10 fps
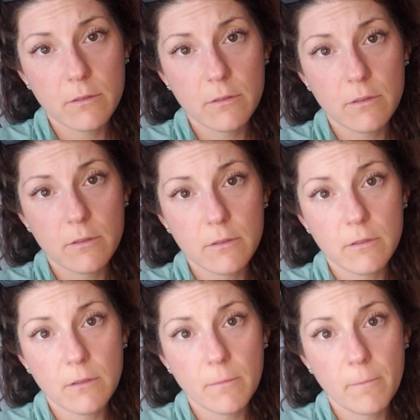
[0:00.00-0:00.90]

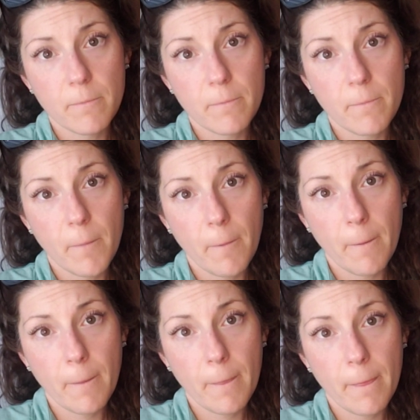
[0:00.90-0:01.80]

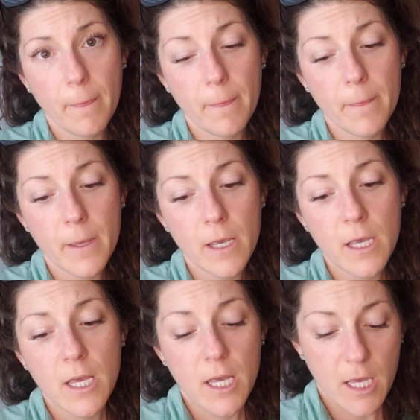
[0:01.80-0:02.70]

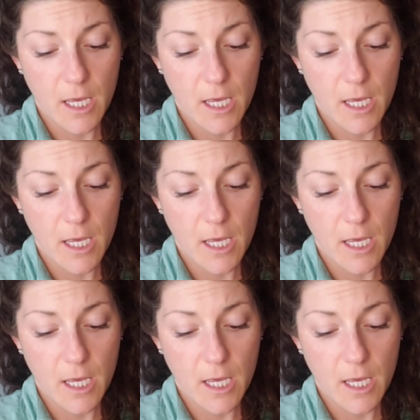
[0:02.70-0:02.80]
No one is speaking in this clip.